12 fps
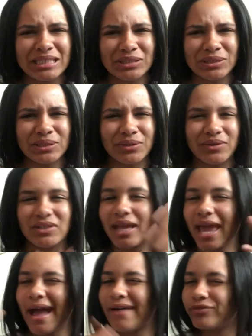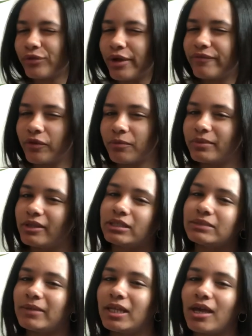intro the day after I filmed
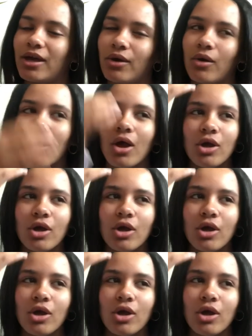this video.